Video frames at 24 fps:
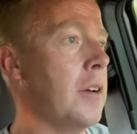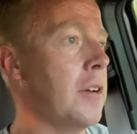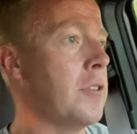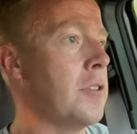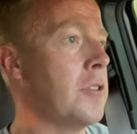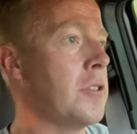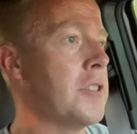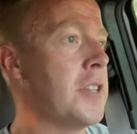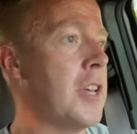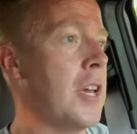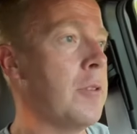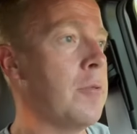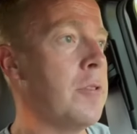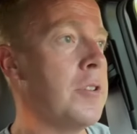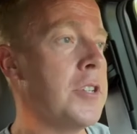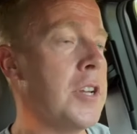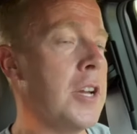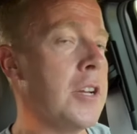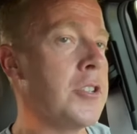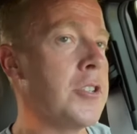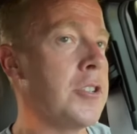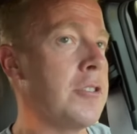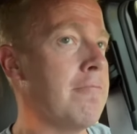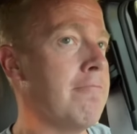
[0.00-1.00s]
understand
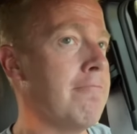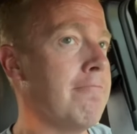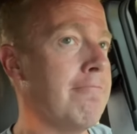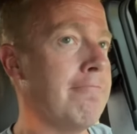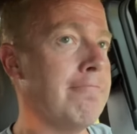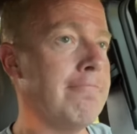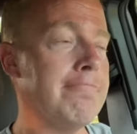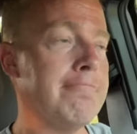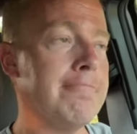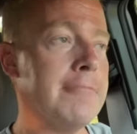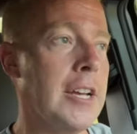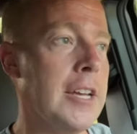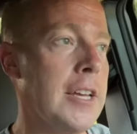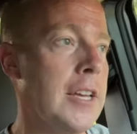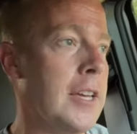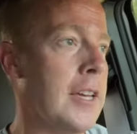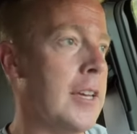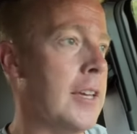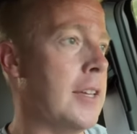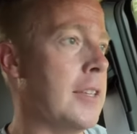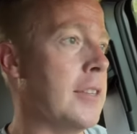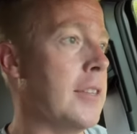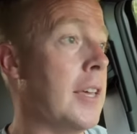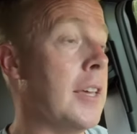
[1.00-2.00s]
rejection
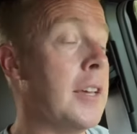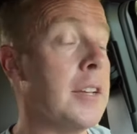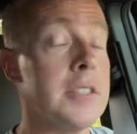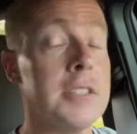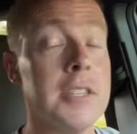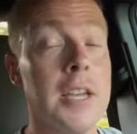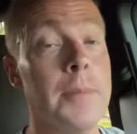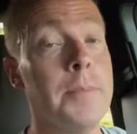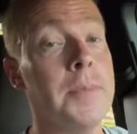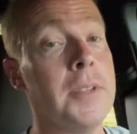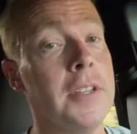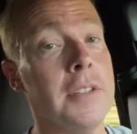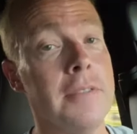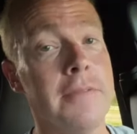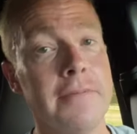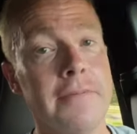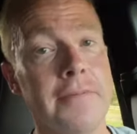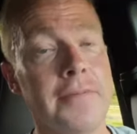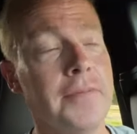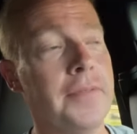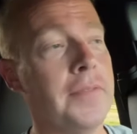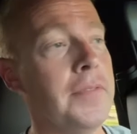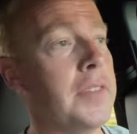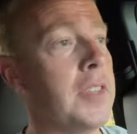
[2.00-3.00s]
and they accept it.
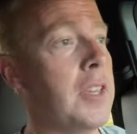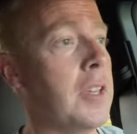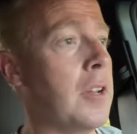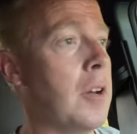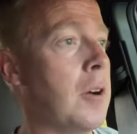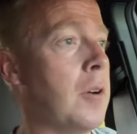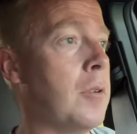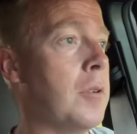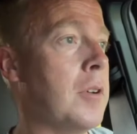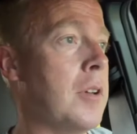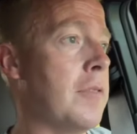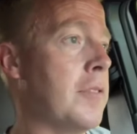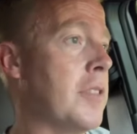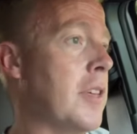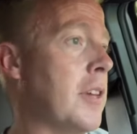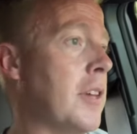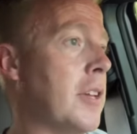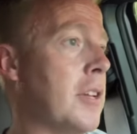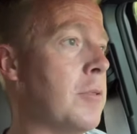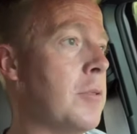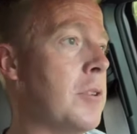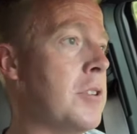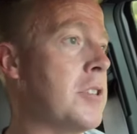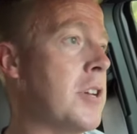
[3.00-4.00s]
You know, if they
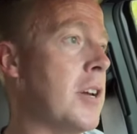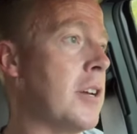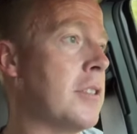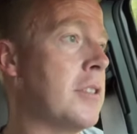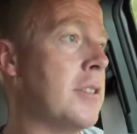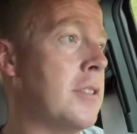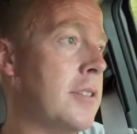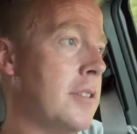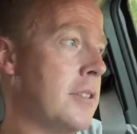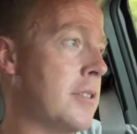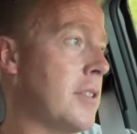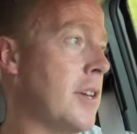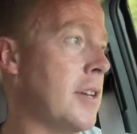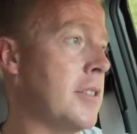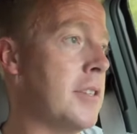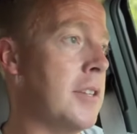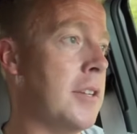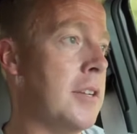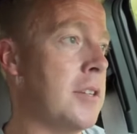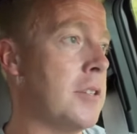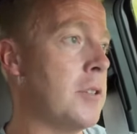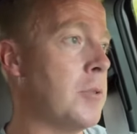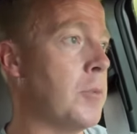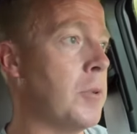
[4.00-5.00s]
get it rejected, it's not the
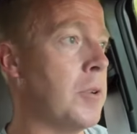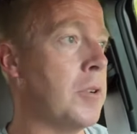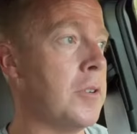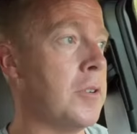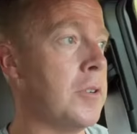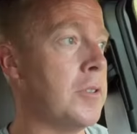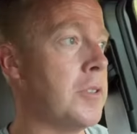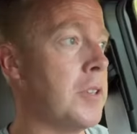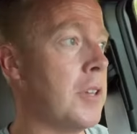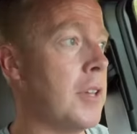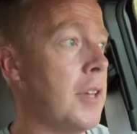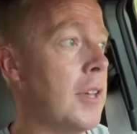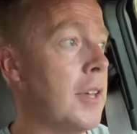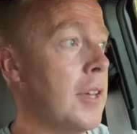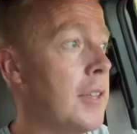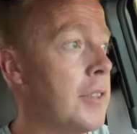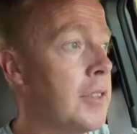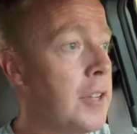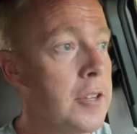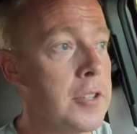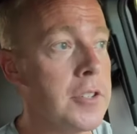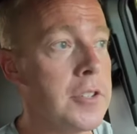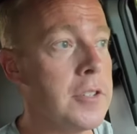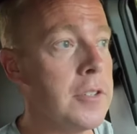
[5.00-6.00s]
end of the world.
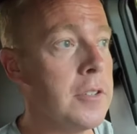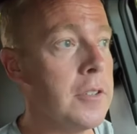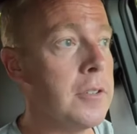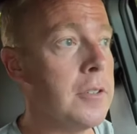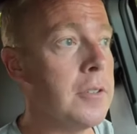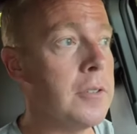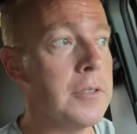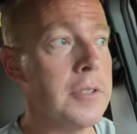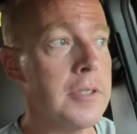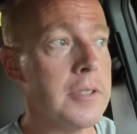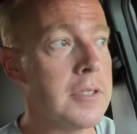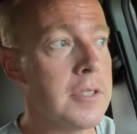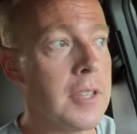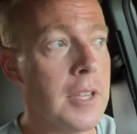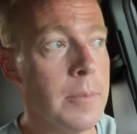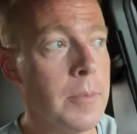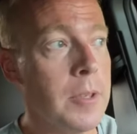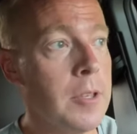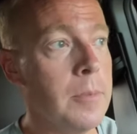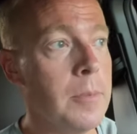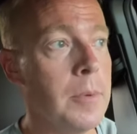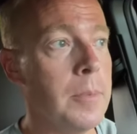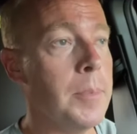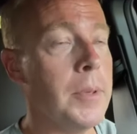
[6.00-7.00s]
They're still the same
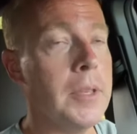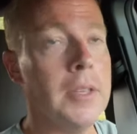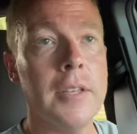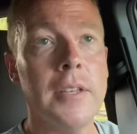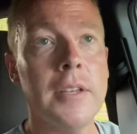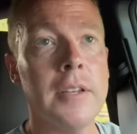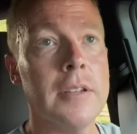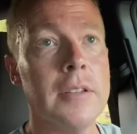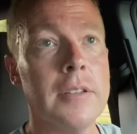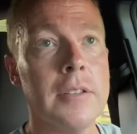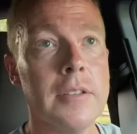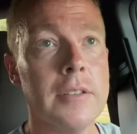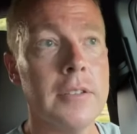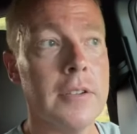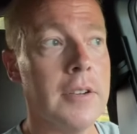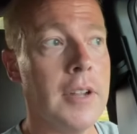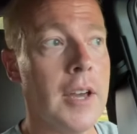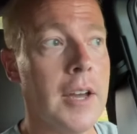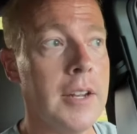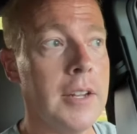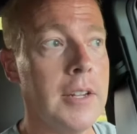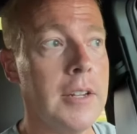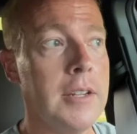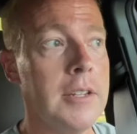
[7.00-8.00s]
human being. They're
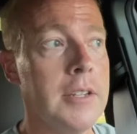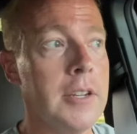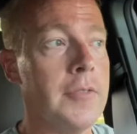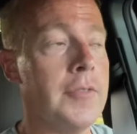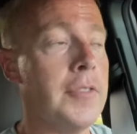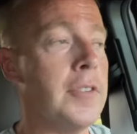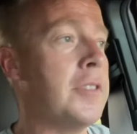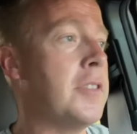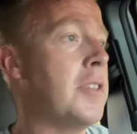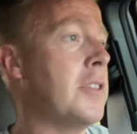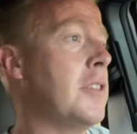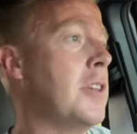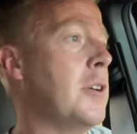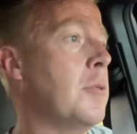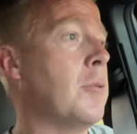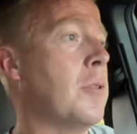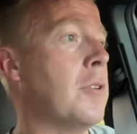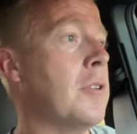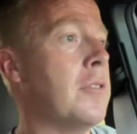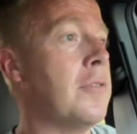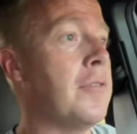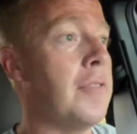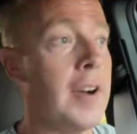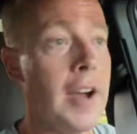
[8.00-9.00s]
not any different than they
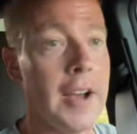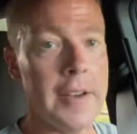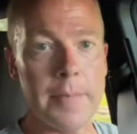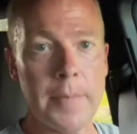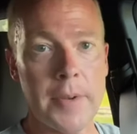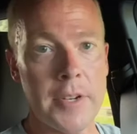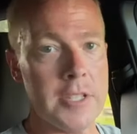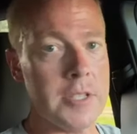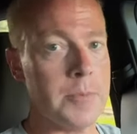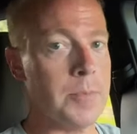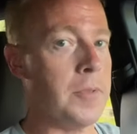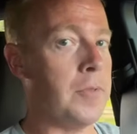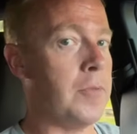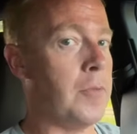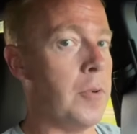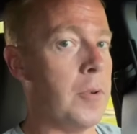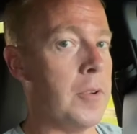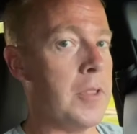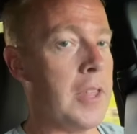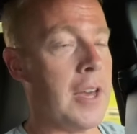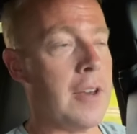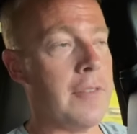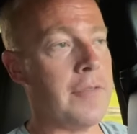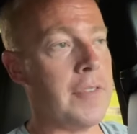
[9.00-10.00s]
were 5 minutes
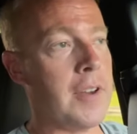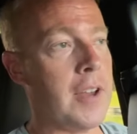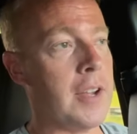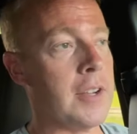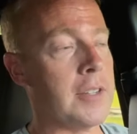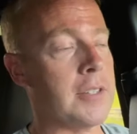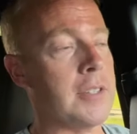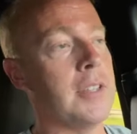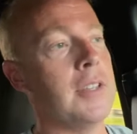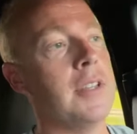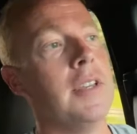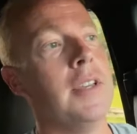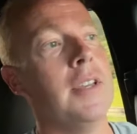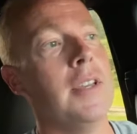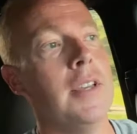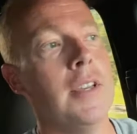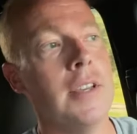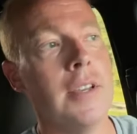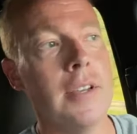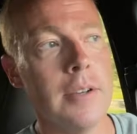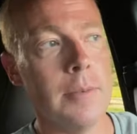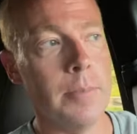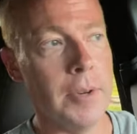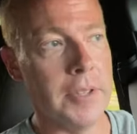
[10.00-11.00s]
before that fact,
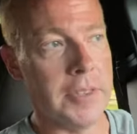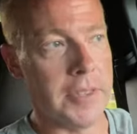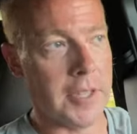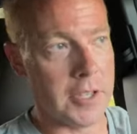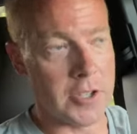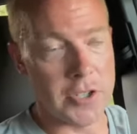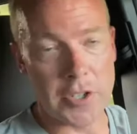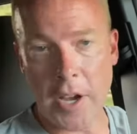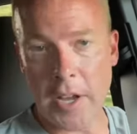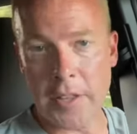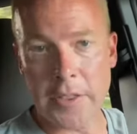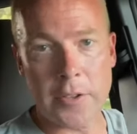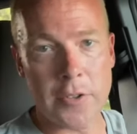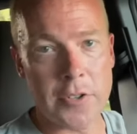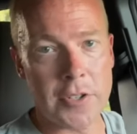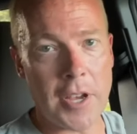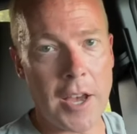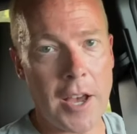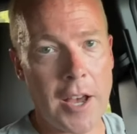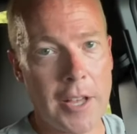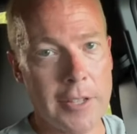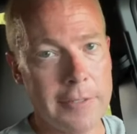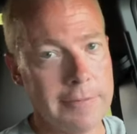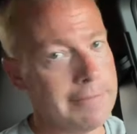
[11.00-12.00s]
but they shot their
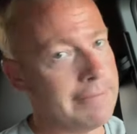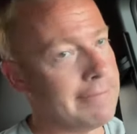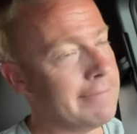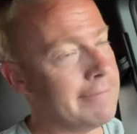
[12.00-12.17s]
shot.